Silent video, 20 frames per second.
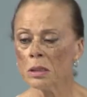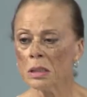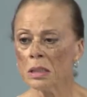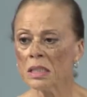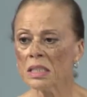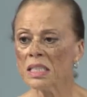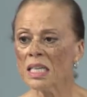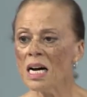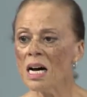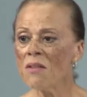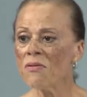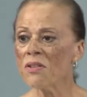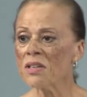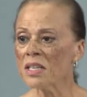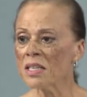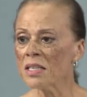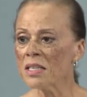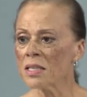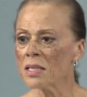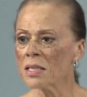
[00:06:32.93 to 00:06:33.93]

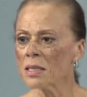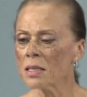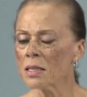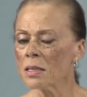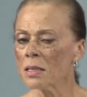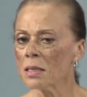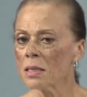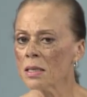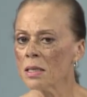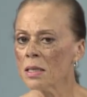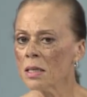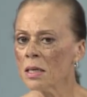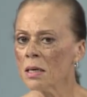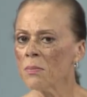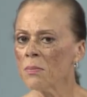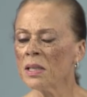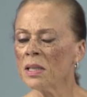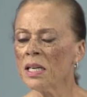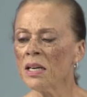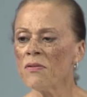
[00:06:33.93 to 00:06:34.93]
Confidence, a
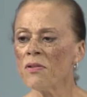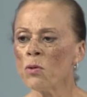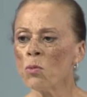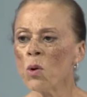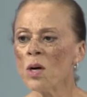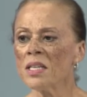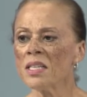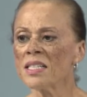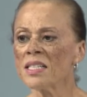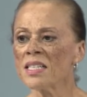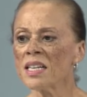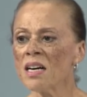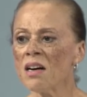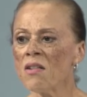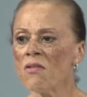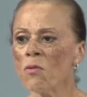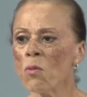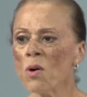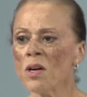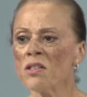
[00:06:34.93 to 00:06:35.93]
belief in
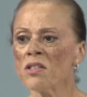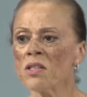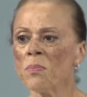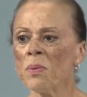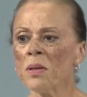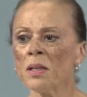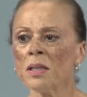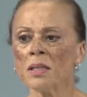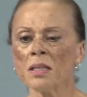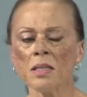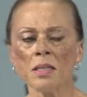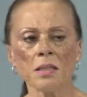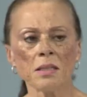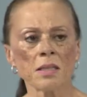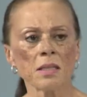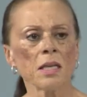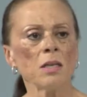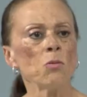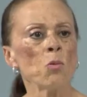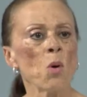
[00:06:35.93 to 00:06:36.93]
oneself, one's
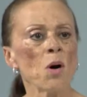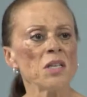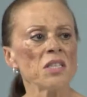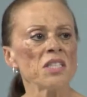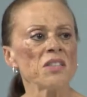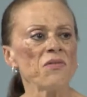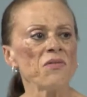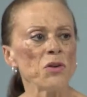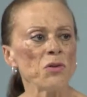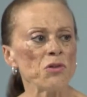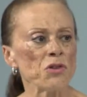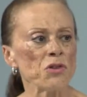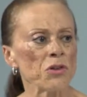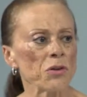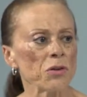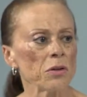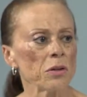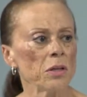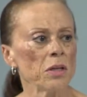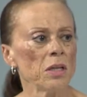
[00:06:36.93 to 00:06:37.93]
abilities, and one's
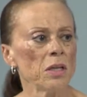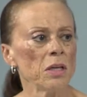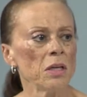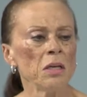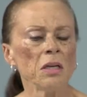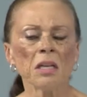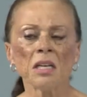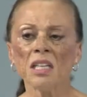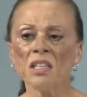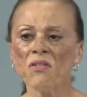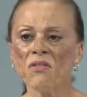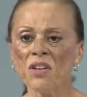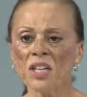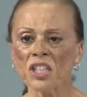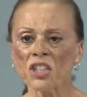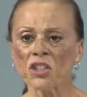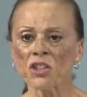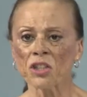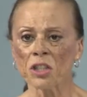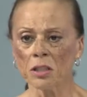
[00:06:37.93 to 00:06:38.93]
future.
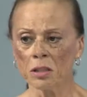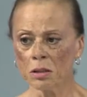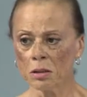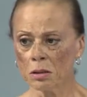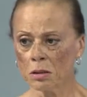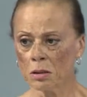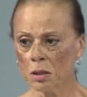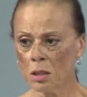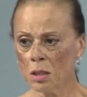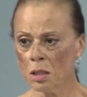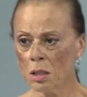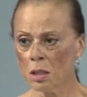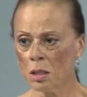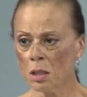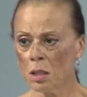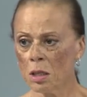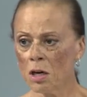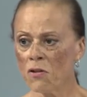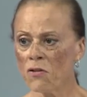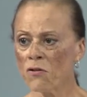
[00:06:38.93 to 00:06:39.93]
Conviction,
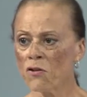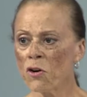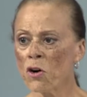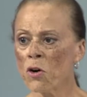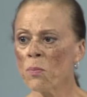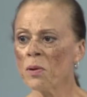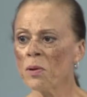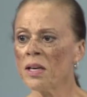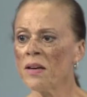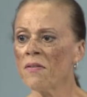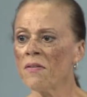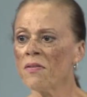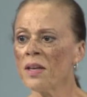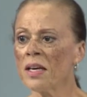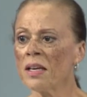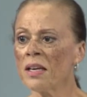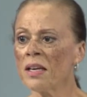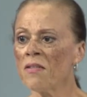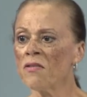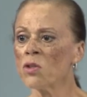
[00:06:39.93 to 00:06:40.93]
a firm belief
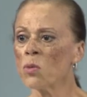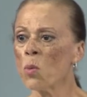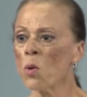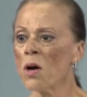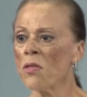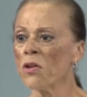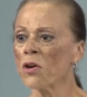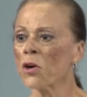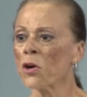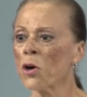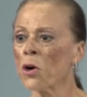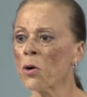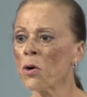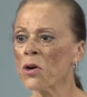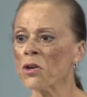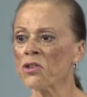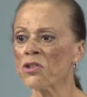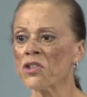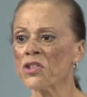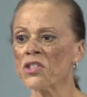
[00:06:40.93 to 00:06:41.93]
that gives one the
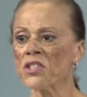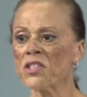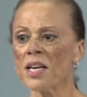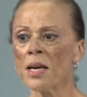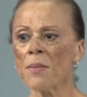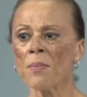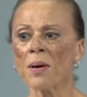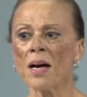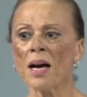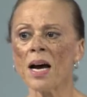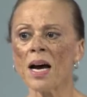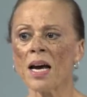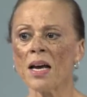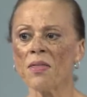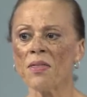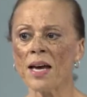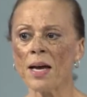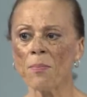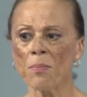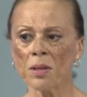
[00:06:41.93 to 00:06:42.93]
courage to stand
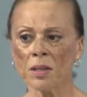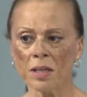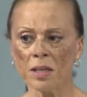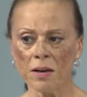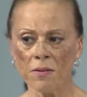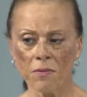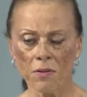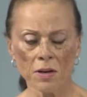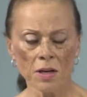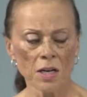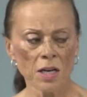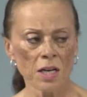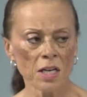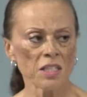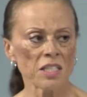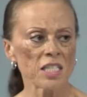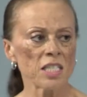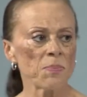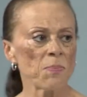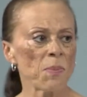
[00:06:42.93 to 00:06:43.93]
behind that belief,
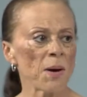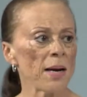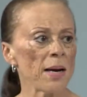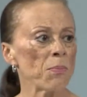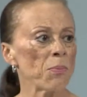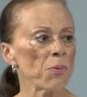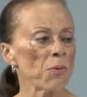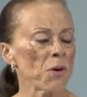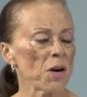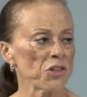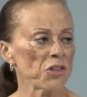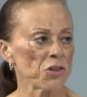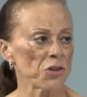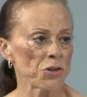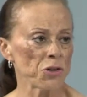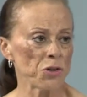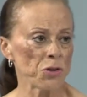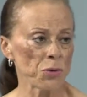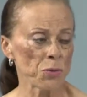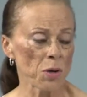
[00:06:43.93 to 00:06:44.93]
despite pressure
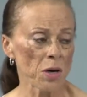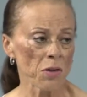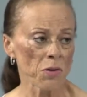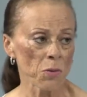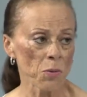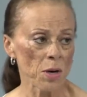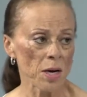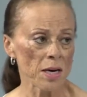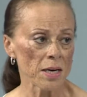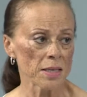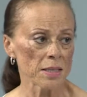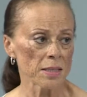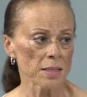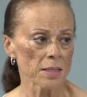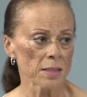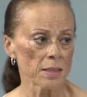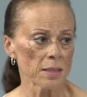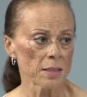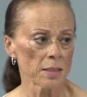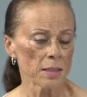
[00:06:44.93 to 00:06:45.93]
to do
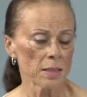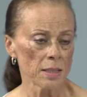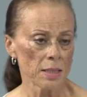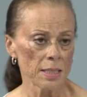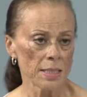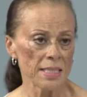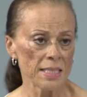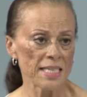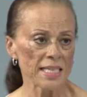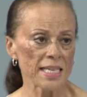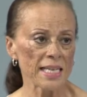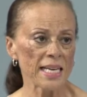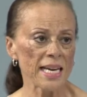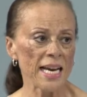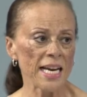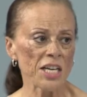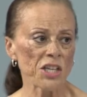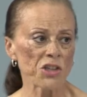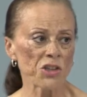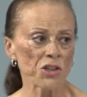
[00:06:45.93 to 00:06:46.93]
otherwise.
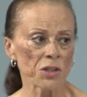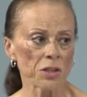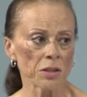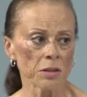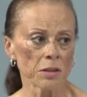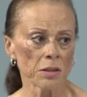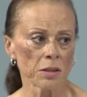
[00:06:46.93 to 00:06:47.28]
Dedication,